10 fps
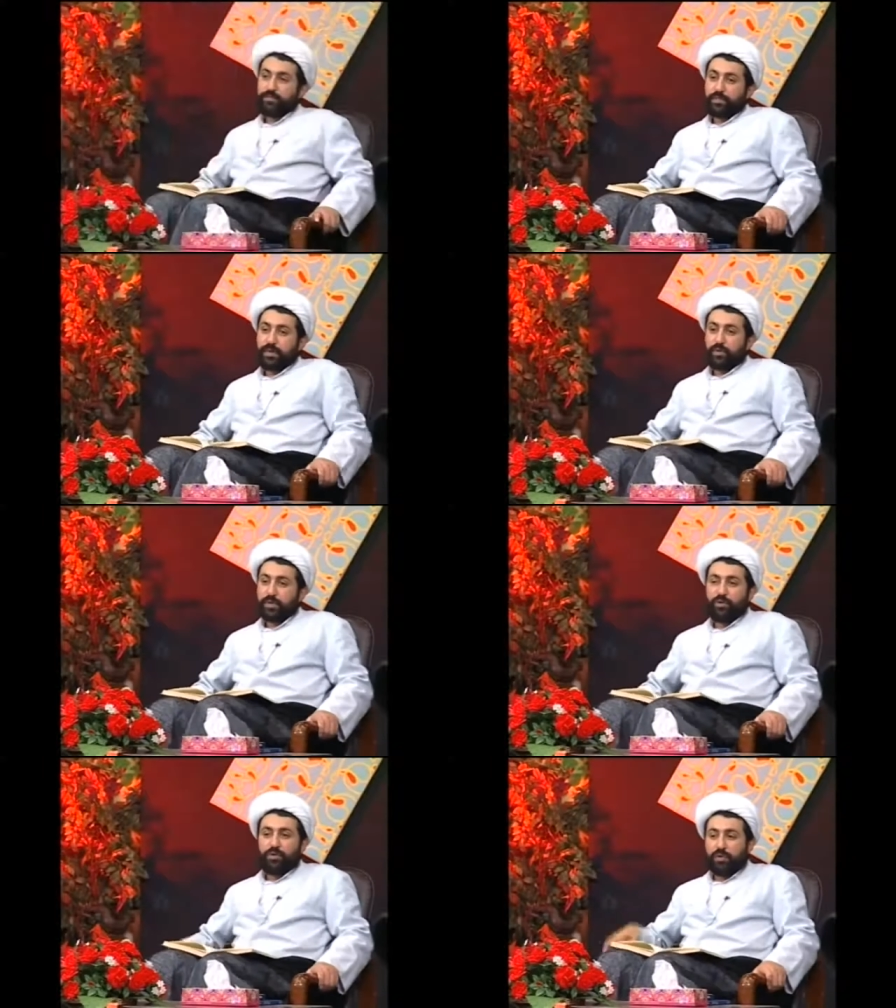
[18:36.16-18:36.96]

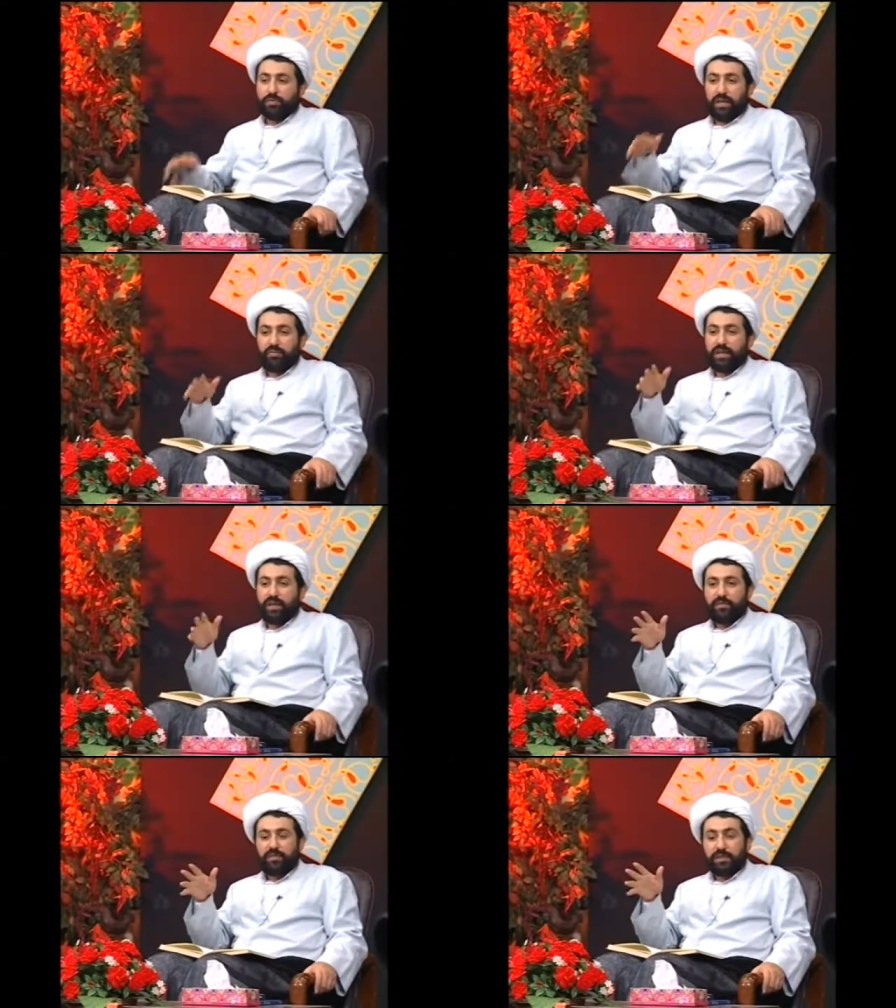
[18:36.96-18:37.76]
But you don't find many
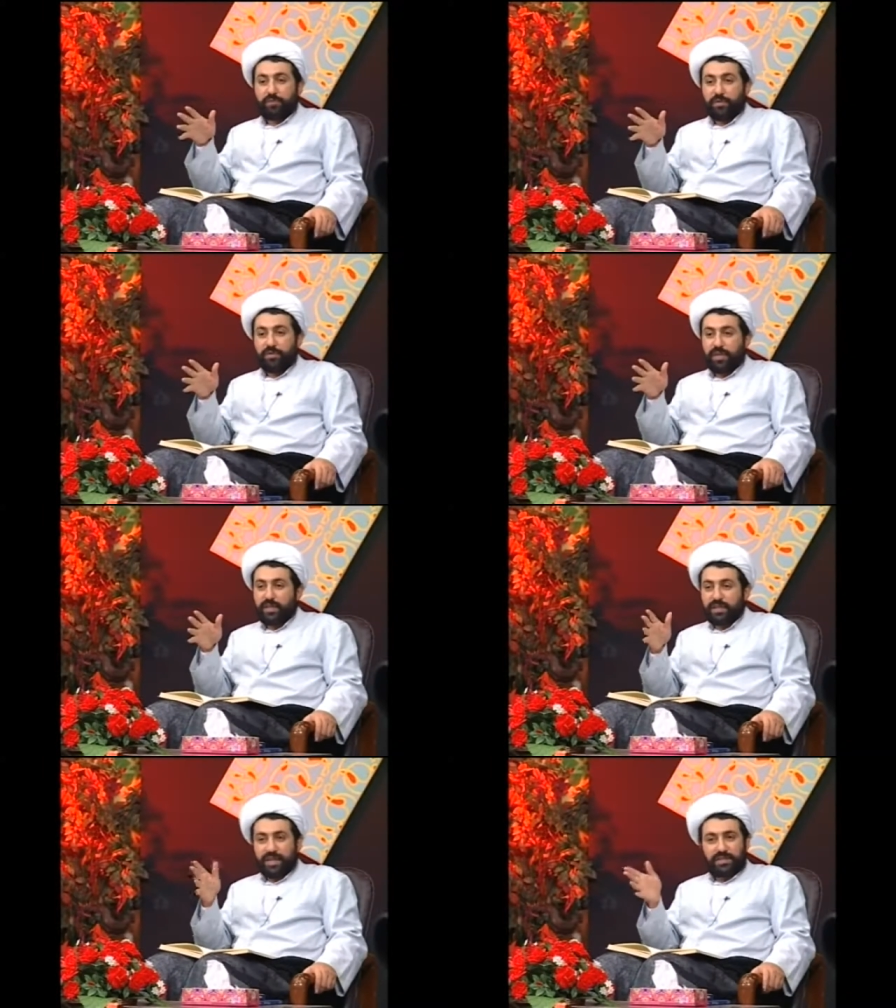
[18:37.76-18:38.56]
of these points in
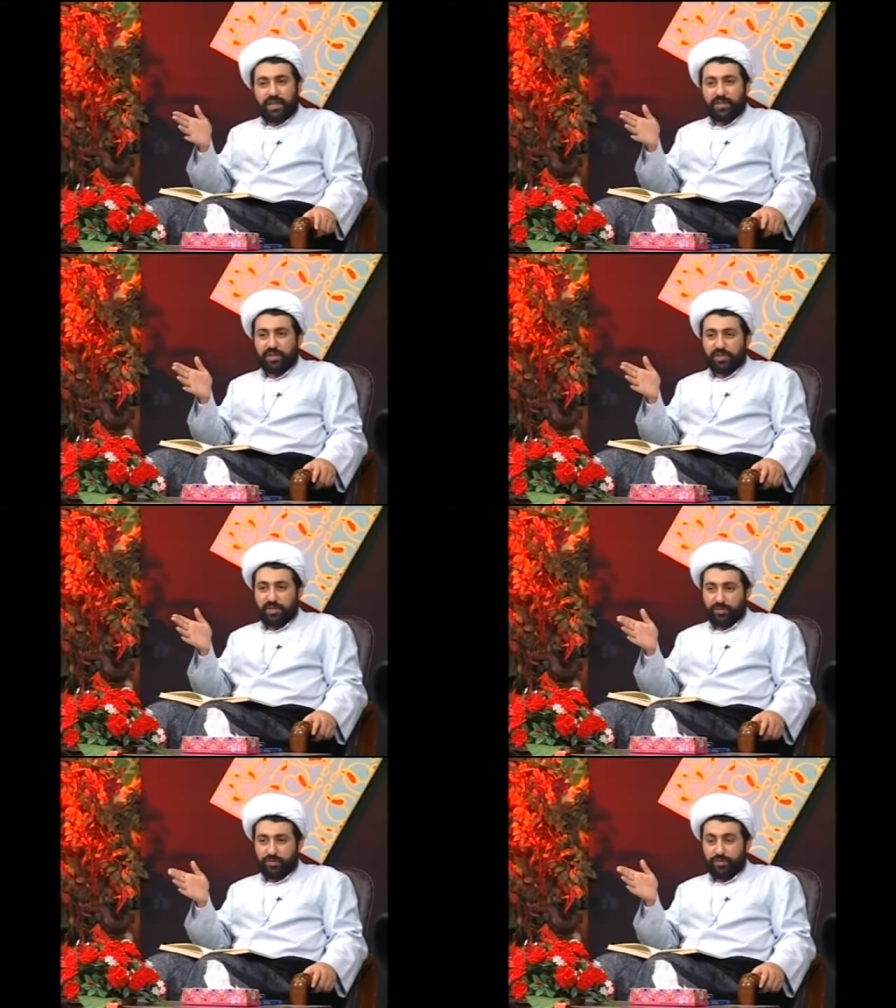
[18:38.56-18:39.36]
translations,
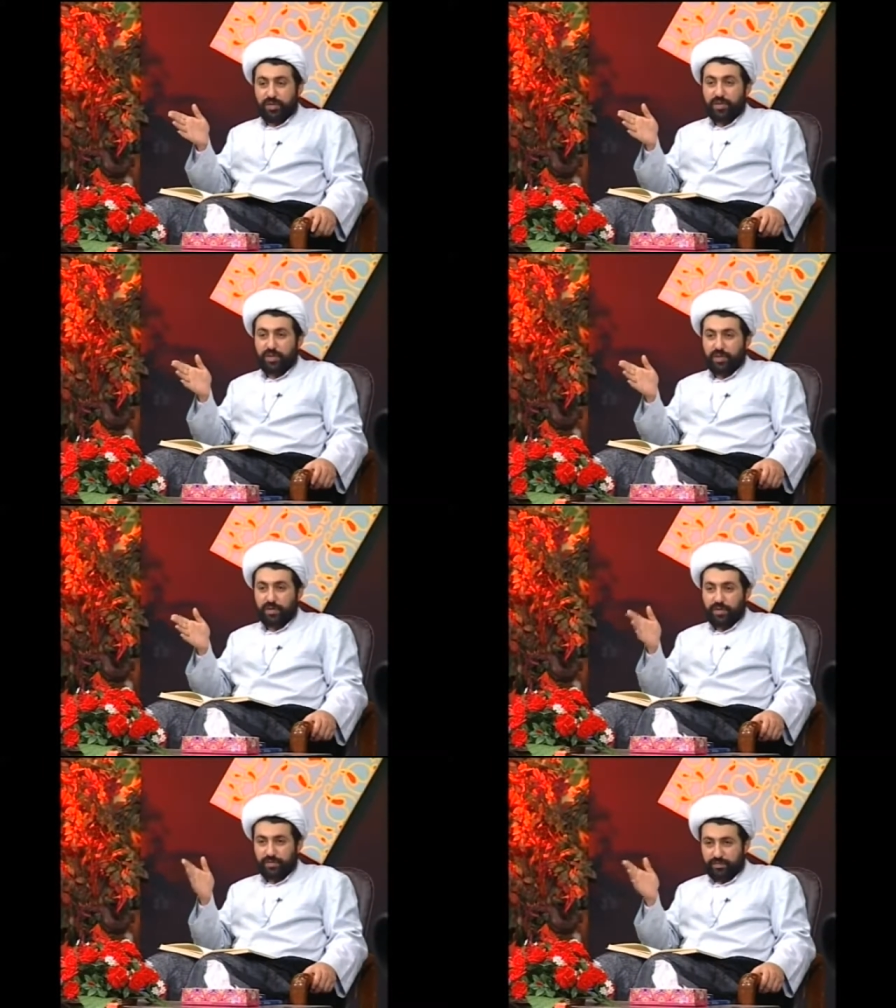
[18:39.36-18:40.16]
unfortunately.
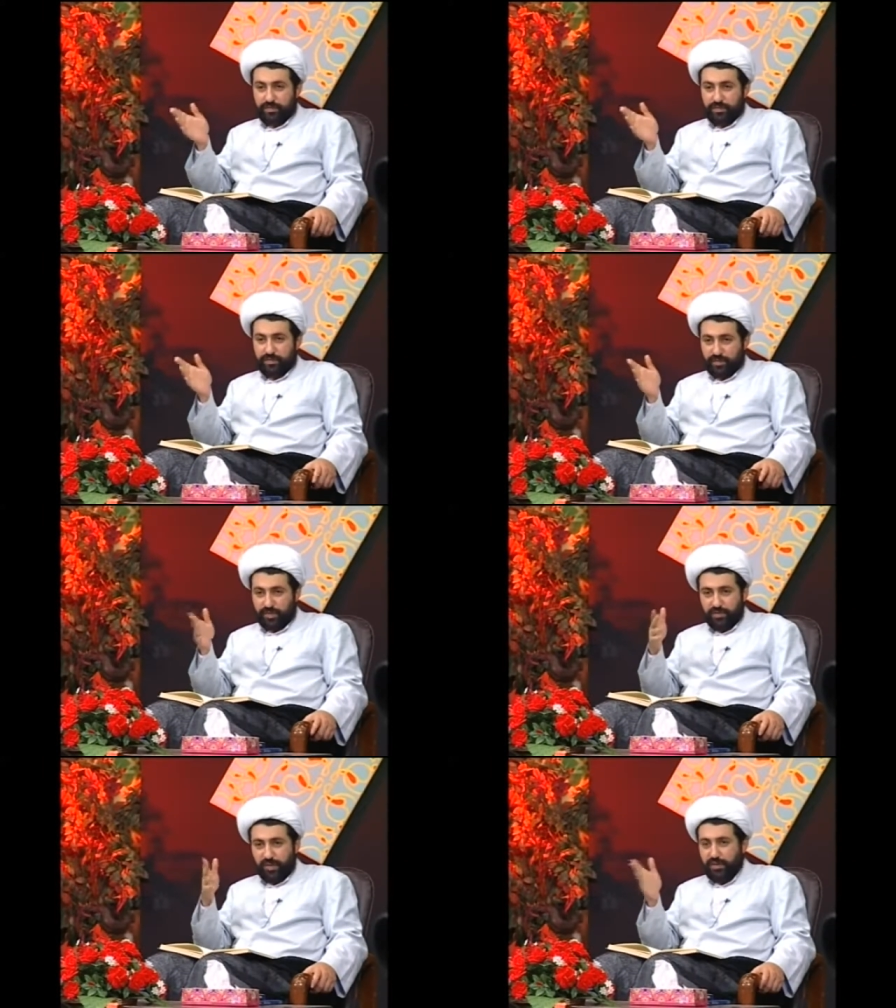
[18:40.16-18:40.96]
You
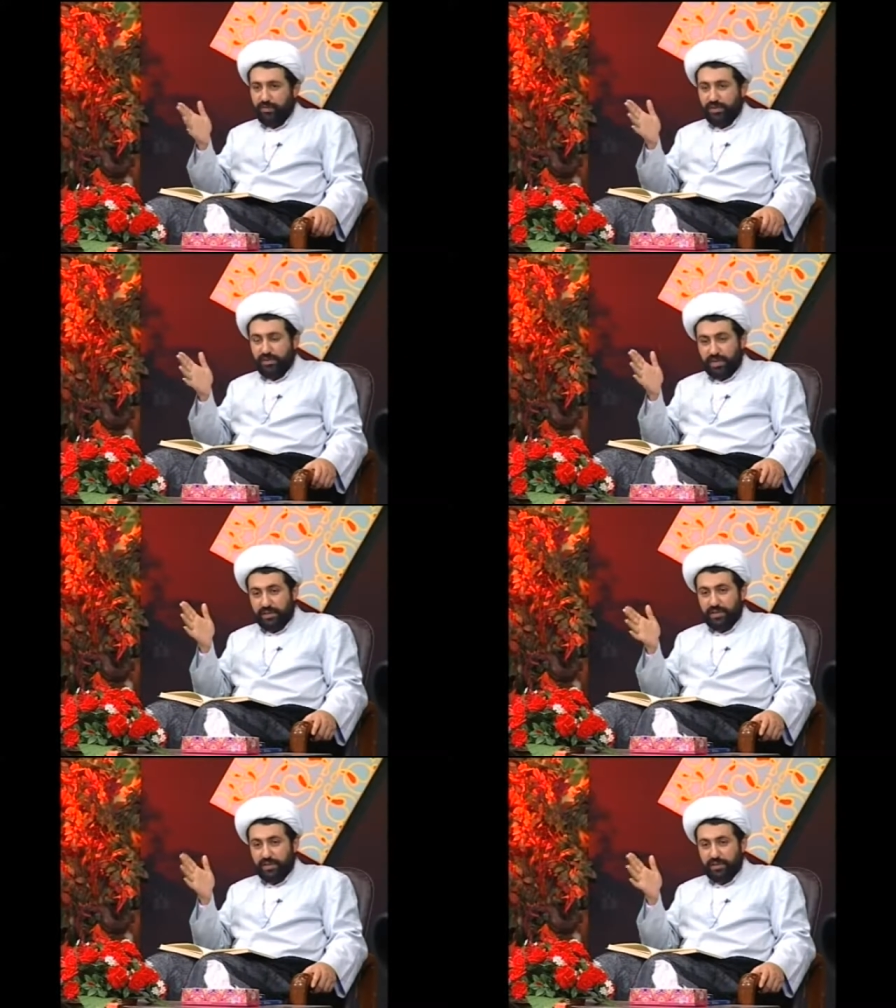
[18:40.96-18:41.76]
know, none of these
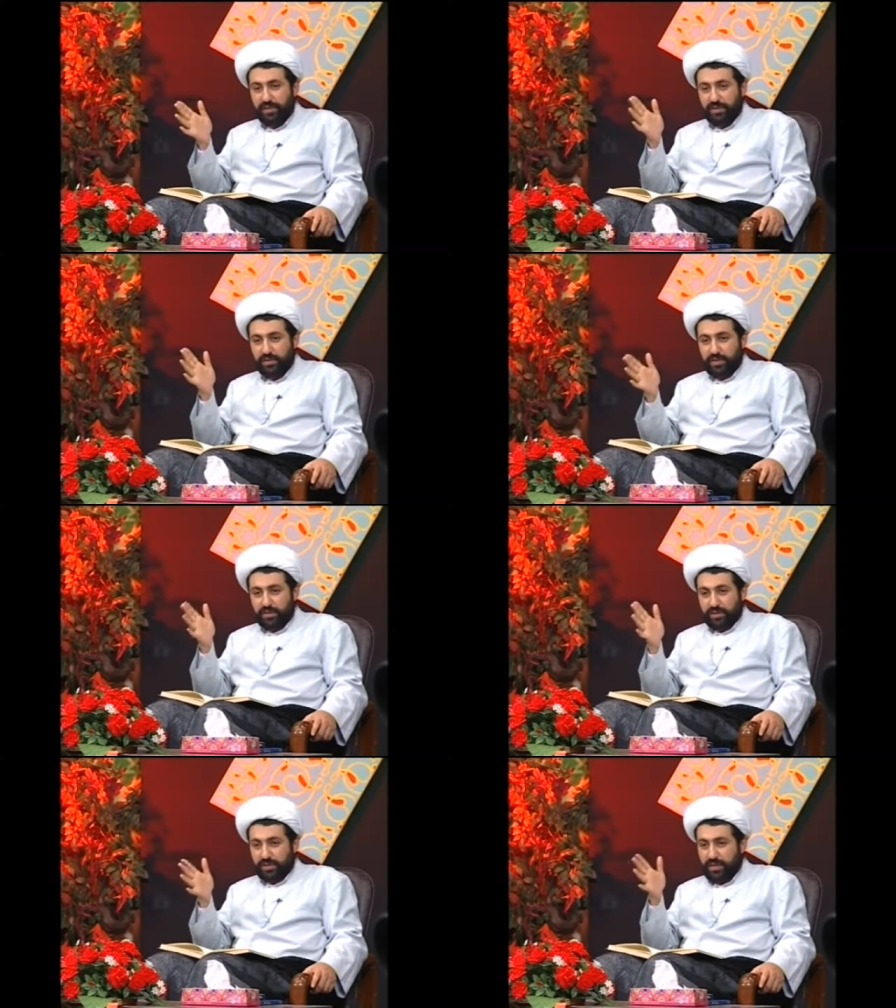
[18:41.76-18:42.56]
translations
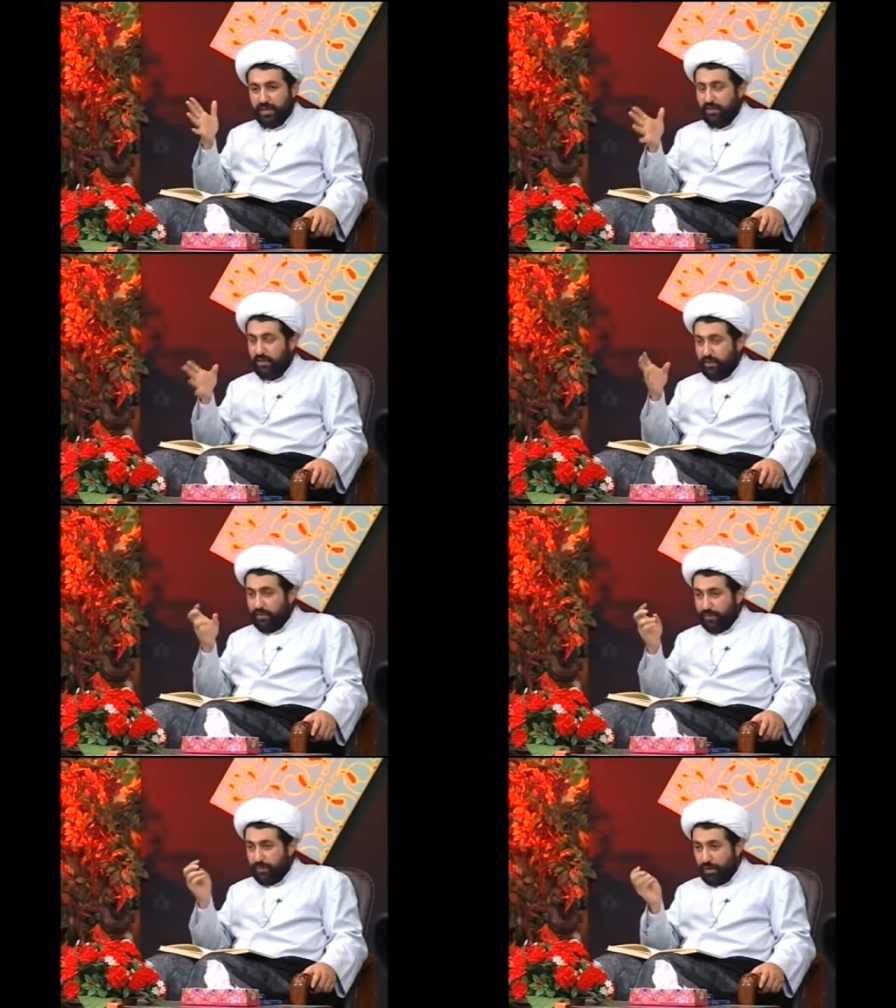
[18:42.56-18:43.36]
can
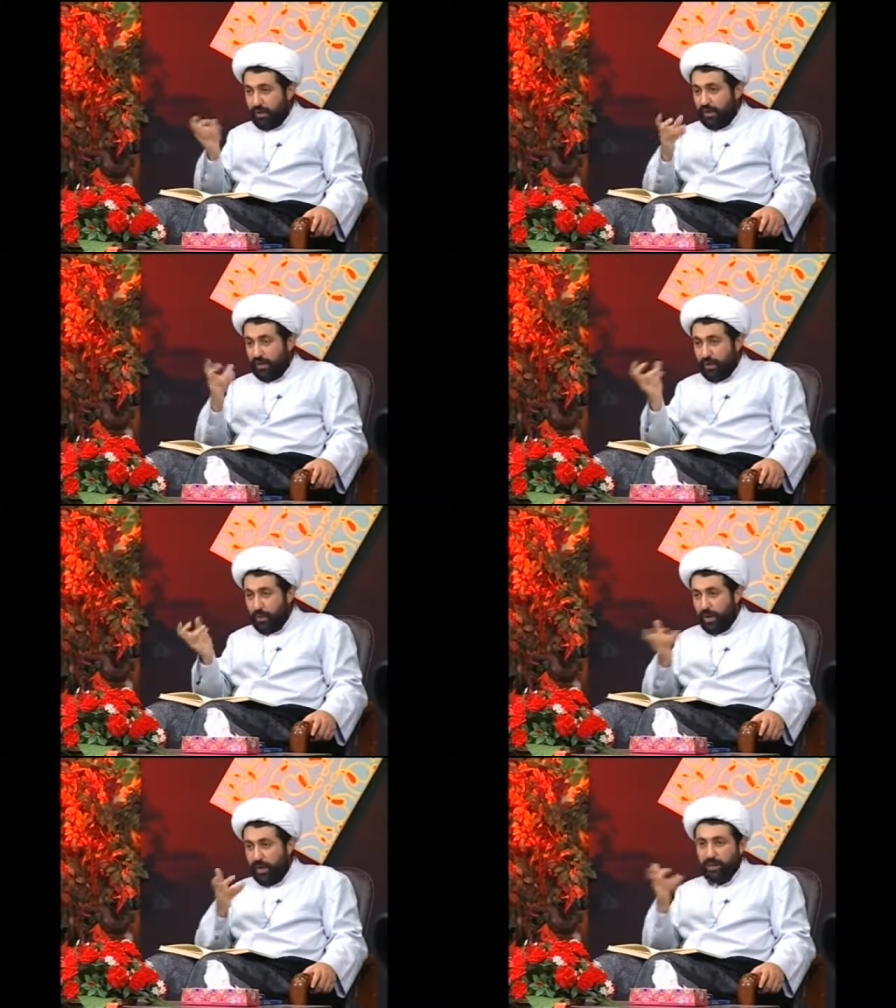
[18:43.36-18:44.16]
fully
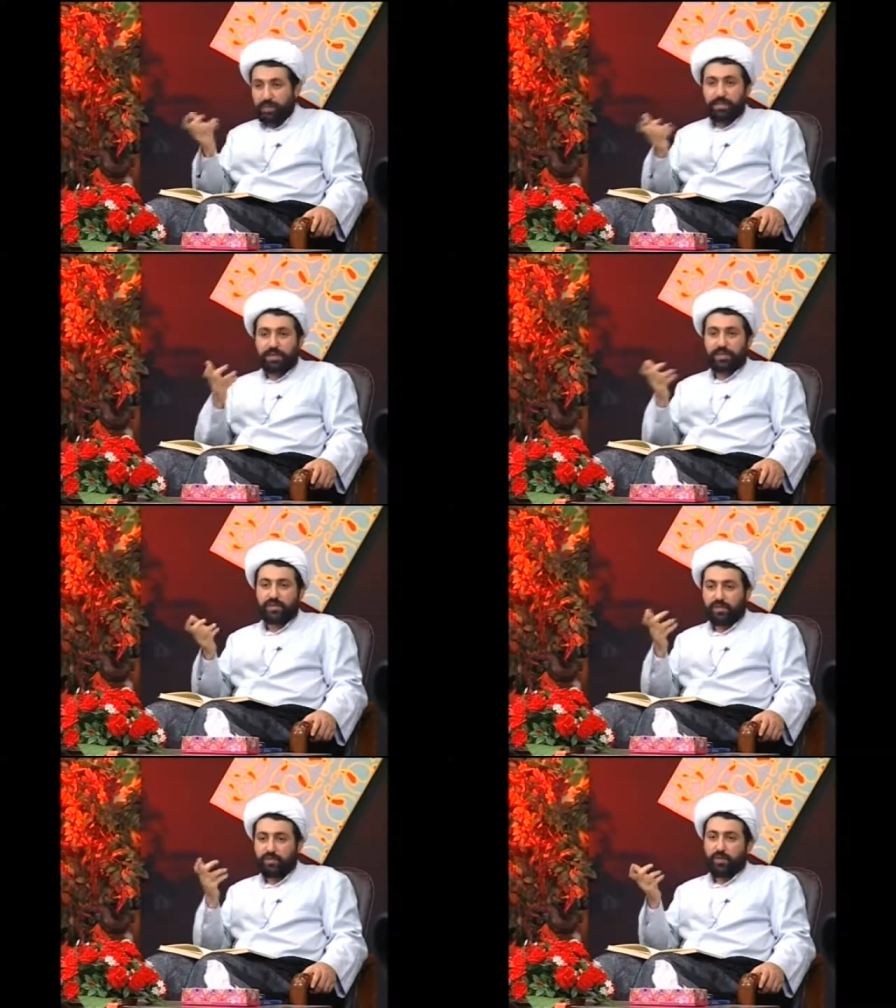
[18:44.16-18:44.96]
convey the message
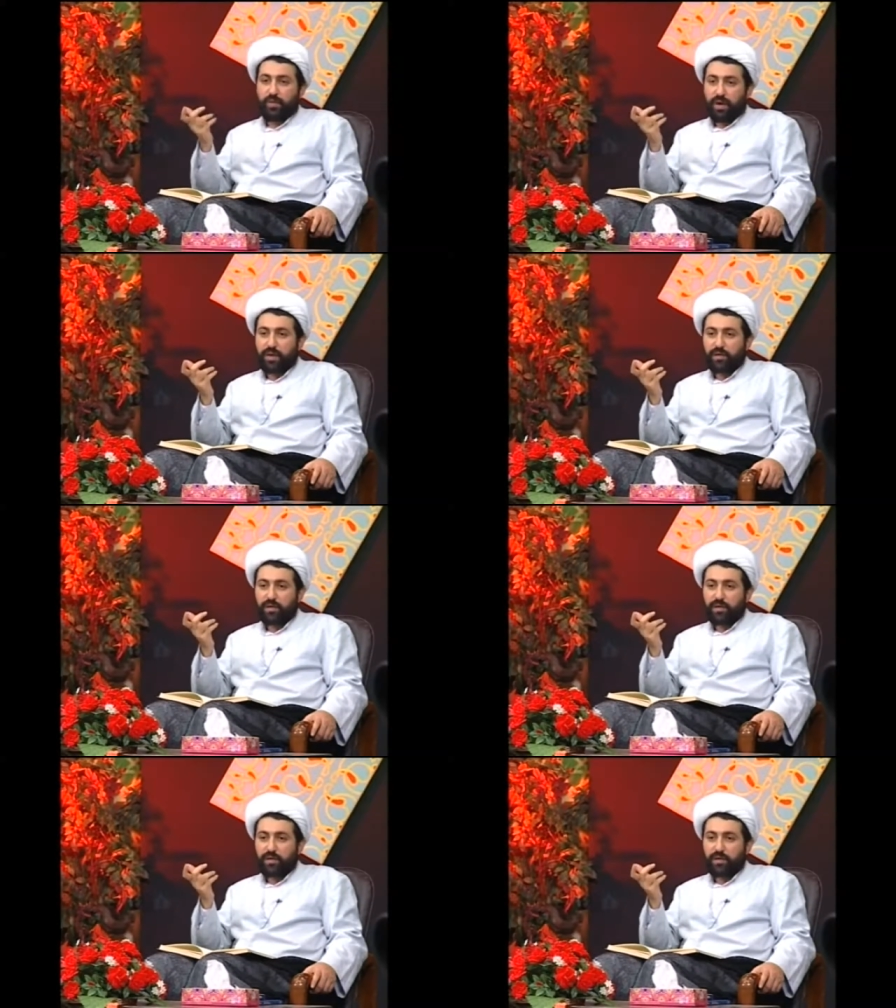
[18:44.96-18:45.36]
of the Quran.